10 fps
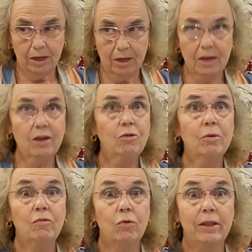You need
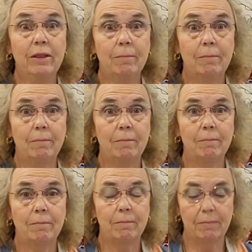to avoid them.
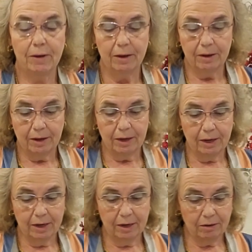
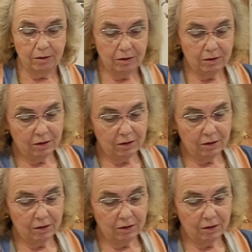And